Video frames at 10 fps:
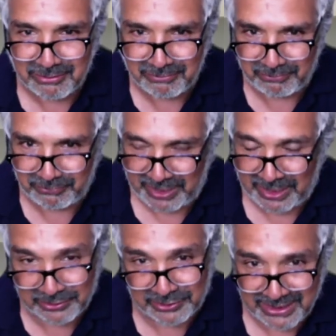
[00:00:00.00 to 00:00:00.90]

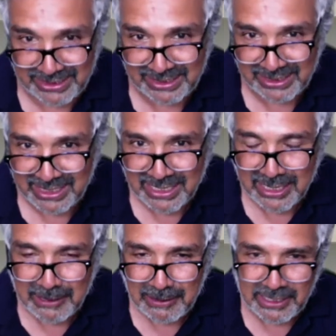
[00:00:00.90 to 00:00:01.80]
healthily,
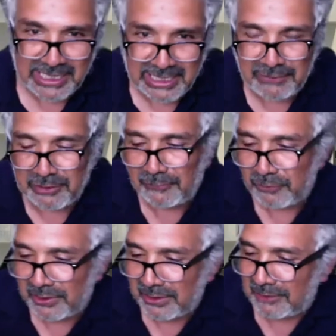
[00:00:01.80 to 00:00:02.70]
even if you
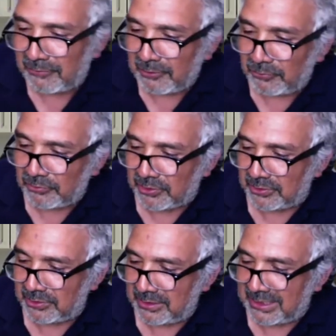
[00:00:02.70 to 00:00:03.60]
even if you've
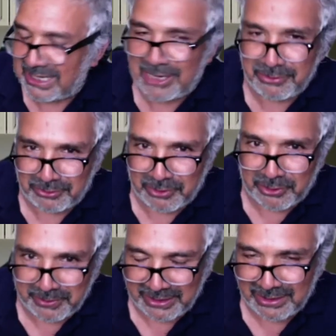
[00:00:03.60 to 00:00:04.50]
got a carrot
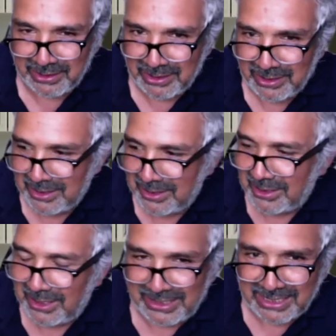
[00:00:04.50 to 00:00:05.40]
growing
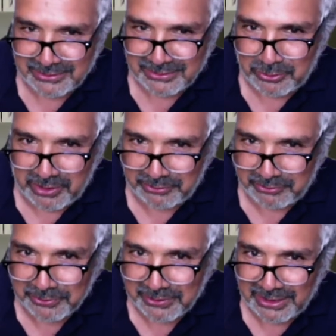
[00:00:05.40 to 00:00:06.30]
and it hasn't quite
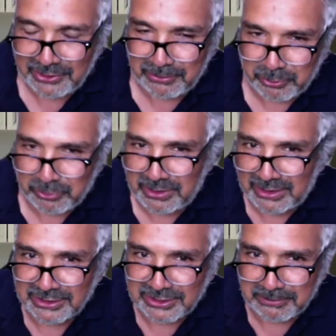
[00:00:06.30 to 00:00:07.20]
grown yet. You're more
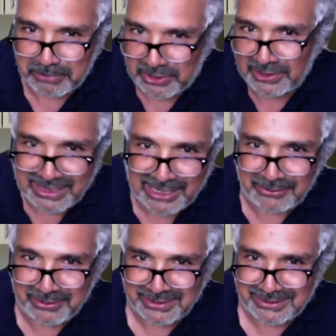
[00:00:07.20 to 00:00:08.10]
likely to buy
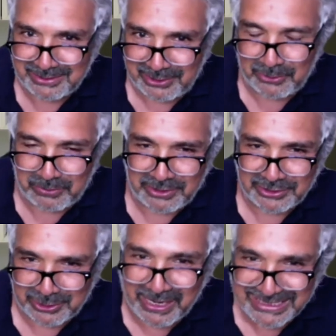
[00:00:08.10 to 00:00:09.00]
carrots, you know,
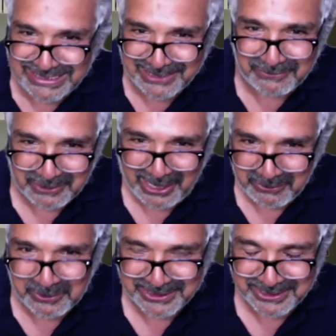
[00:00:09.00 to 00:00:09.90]
whilst you're waiting for that
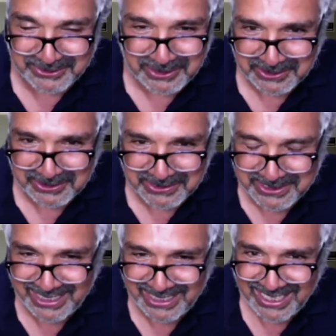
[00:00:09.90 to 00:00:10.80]
one to grow. So
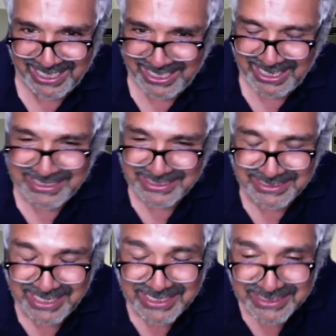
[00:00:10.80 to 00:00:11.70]
it,
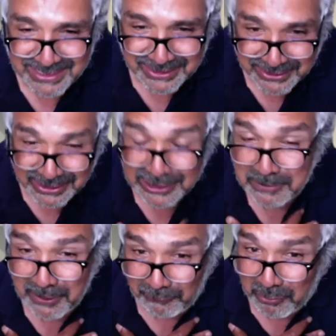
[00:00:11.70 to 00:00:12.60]
it's it's
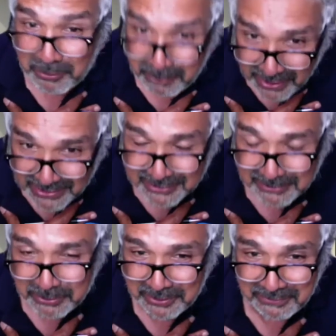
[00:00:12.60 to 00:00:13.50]
from a personal
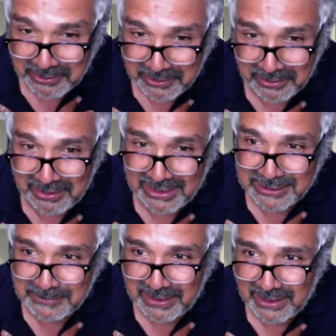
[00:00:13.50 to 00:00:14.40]
point of view, it's
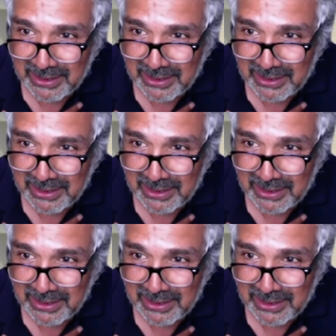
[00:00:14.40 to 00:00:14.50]
been